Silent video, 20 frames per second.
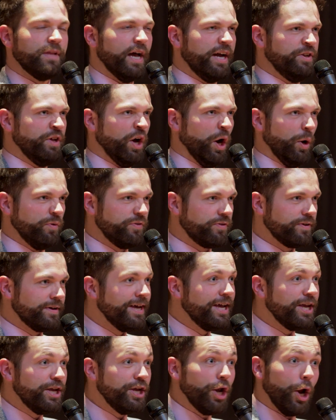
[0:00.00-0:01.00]
I don't.
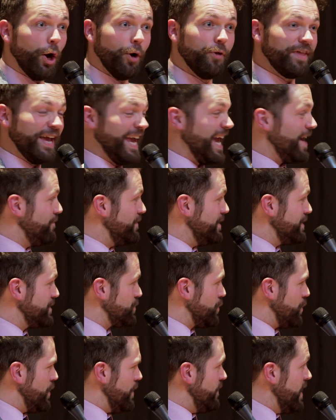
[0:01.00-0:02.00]
You know, they have this
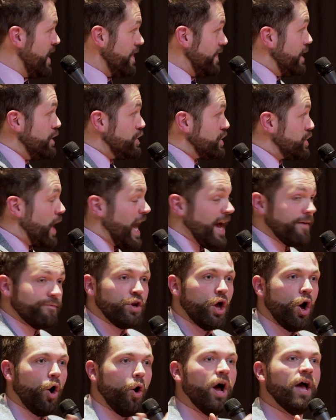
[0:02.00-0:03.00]
sort of, they just have
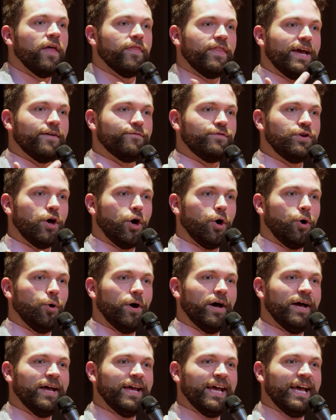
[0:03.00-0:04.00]
no, they have
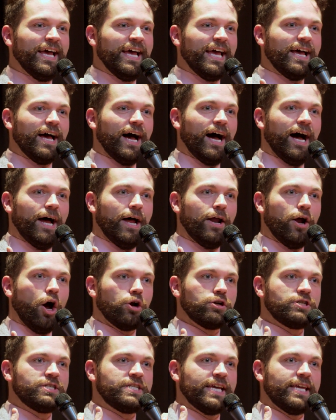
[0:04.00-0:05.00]
no uh,
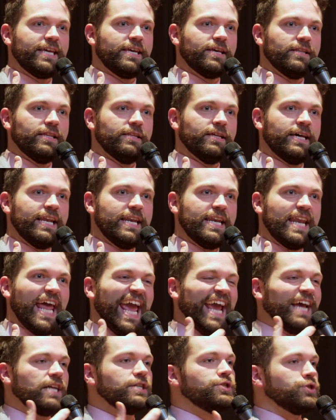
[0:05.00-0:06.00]
articulate
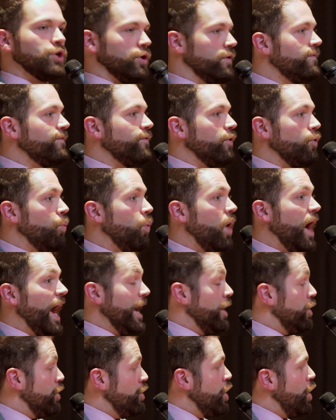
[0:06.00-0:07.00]
answer for
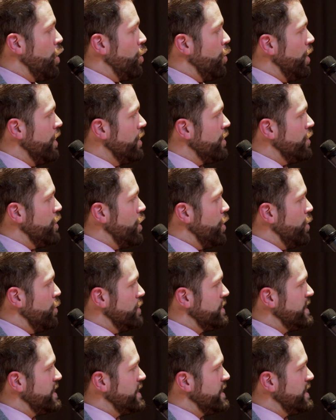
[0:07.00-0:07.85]
why or no, no